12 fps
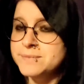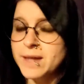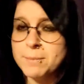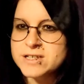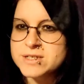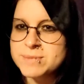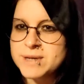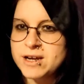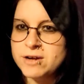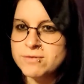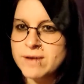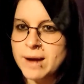They're just
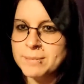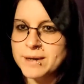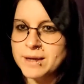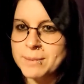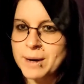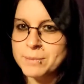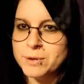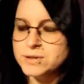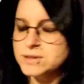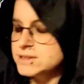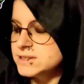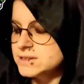me rambling about
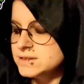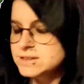books.